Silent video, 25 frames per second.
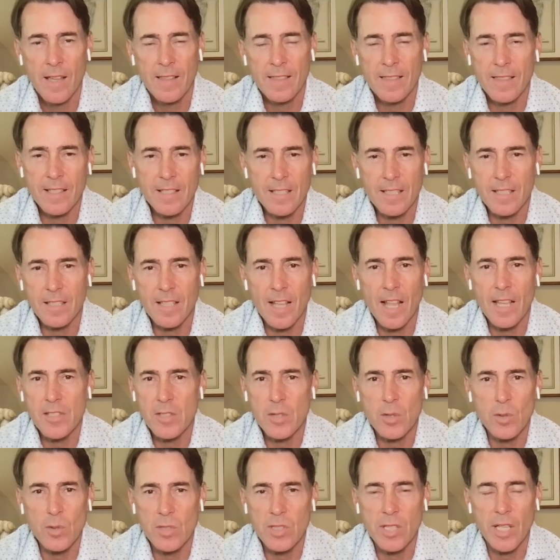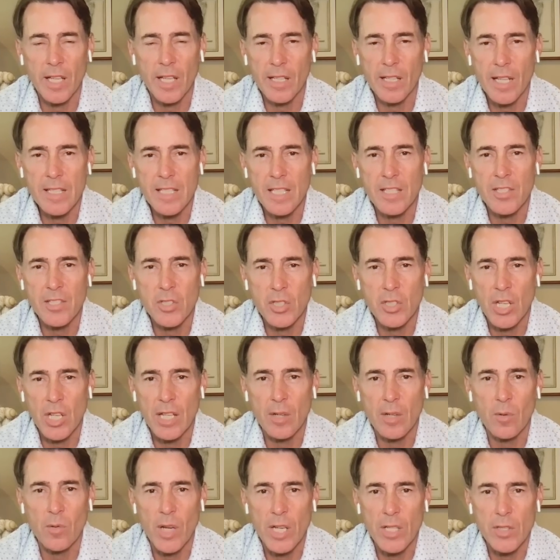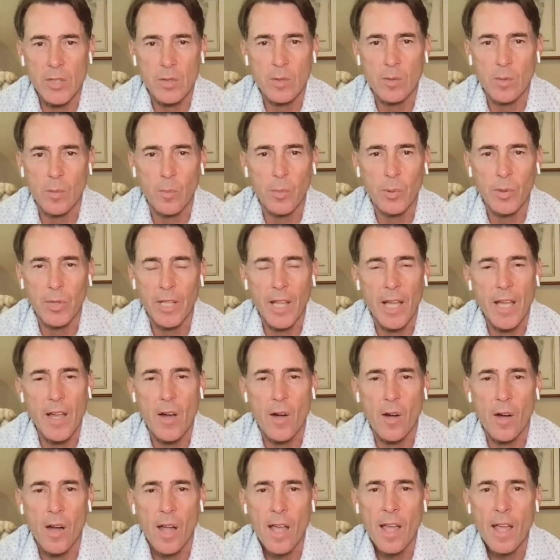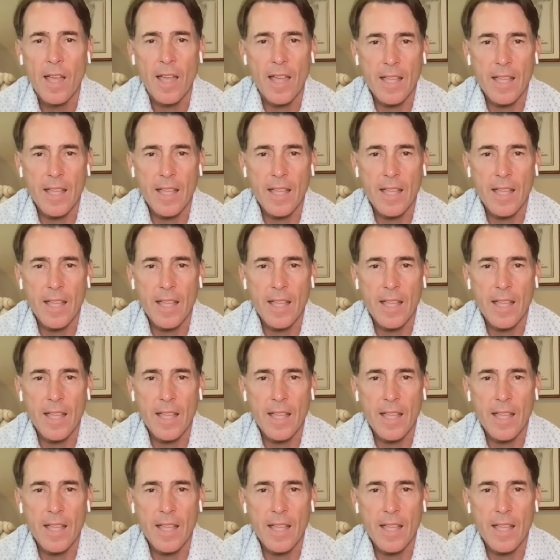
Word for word: This is, as you said, it's a generational player.